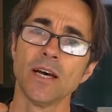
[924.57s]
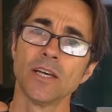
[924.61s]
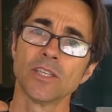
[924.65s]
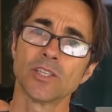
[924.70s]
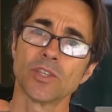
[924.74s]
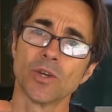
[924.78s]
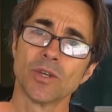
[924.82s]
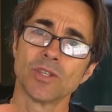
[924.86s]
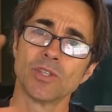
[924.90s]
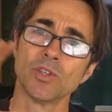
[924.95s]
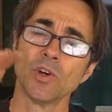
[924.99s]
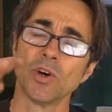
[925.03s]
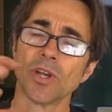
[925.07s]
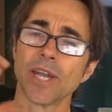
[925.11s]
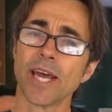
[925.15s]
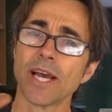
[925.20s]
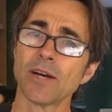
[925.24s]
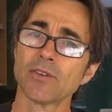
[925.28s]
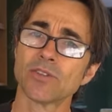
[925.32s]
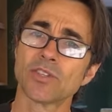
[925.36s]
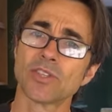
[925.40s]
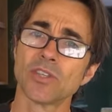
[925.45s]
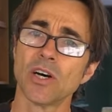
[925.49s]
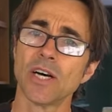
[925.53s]
So it's not an
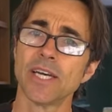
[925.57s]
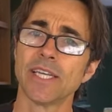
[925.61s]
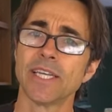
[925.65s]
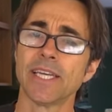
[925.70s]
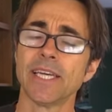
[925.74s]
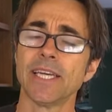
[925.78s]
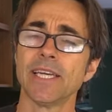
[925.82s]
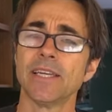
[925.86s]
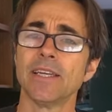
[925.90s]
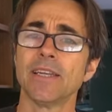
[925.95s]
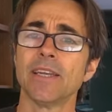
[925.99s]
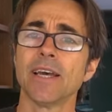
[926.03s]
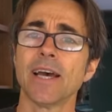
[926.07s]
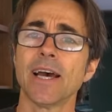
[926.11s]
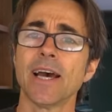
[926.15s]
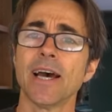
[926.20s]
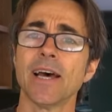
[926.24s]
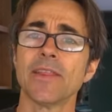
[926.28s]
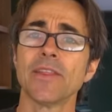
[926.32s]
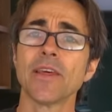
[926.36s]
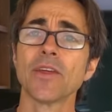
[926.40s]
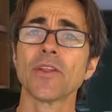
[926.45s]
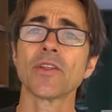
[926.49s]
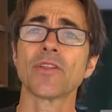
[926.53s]
outside in.
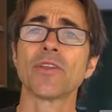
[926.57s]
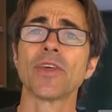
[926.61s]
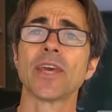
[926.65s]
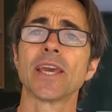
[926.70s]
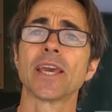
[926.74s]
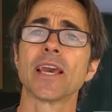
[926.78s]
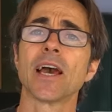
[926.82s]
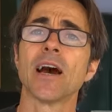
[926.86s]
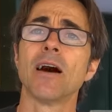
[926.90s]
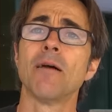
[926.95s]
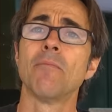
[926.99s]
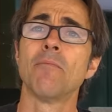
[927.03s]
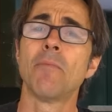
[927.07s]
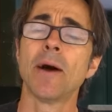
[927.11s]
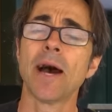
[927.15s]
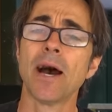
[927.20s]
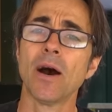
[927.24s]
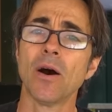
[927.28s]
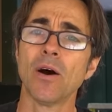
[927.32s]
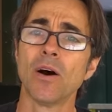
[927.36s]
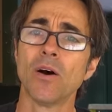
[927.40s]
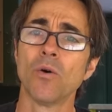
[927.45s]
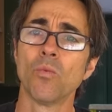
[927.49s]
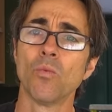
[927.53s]
And the other thing
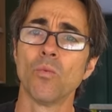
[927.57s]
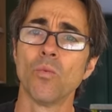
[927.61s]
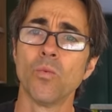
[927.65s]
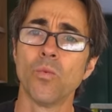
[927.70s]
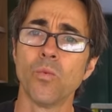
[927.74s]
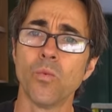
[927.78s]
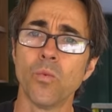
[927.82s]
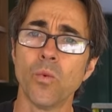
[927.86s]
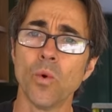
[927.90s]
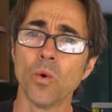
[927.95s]
about a